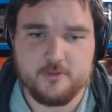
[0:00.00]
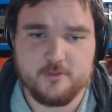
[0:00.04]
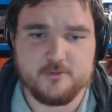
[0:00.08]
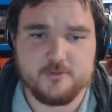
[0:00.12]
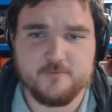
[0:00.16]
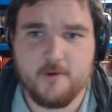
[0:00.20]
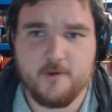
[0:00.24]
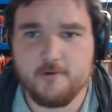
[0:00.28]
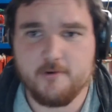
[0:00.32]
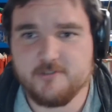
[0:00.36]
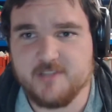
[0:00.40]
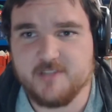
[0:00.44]
As
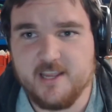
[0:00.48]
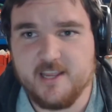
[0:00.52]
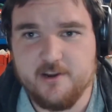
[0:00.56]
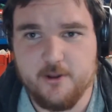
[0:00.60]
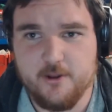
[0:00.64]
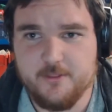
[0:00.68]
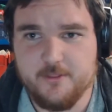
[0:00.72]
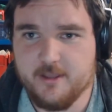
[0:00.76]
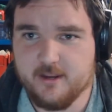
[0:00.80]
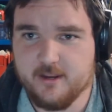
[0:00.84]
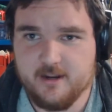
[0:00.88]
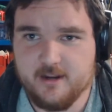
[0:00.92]
far as they
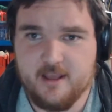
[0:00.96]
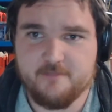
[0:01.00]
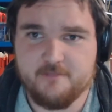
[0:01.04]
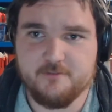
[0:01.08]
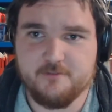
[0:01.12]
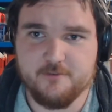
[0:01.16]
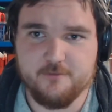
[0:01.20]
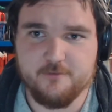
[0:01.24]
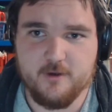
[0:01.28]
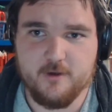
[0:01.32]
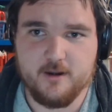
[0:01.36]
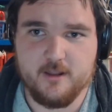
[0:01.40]
know, they're going to have
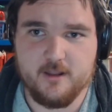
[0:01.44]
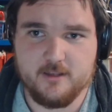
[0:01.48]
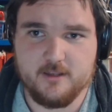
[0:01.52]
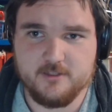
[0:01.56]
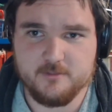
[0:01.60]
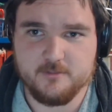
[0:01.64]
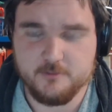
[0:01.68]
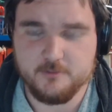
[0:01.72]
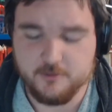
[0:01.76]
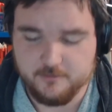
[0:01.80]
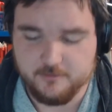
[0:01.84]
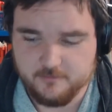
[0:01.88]
to fight like
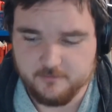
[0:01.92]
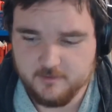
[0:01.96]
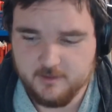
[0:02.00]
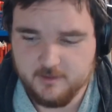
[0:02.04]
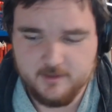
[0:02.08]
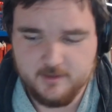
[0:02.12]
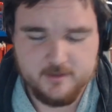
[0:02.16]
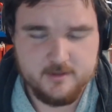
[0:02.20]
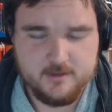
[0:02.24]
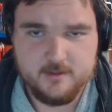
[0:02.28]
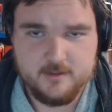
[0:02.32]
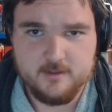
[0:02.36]
some sort of
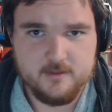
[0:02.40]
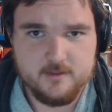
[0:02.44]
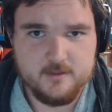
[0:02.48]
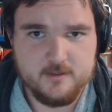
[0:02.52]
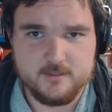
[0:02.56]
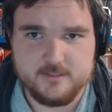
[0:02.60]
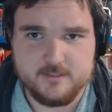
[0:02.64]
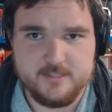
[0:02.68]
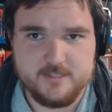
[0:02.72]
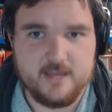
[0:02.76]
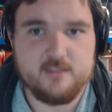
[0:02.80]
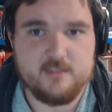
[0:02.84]

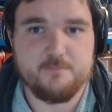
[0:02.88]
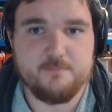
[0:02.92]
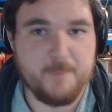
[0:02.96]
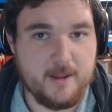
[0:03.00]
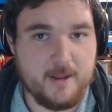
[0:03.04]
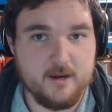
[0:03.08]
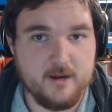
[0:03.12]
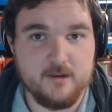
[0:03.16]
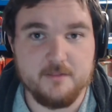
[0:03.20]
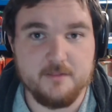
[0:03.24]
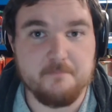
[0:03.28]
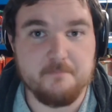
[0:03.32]
death
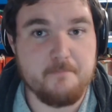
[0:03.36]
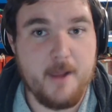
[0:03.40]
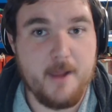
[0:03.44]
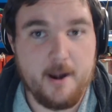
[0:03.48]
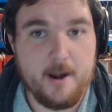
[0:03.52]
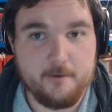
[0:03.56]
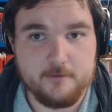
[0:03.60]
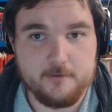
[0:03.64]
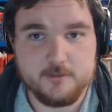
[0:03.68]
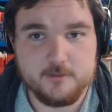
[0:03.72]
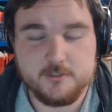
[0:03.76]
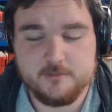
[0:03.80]
battle in
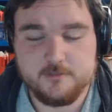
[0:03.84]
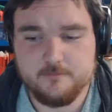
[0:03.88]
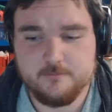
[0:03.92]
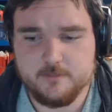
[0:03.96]
Paris.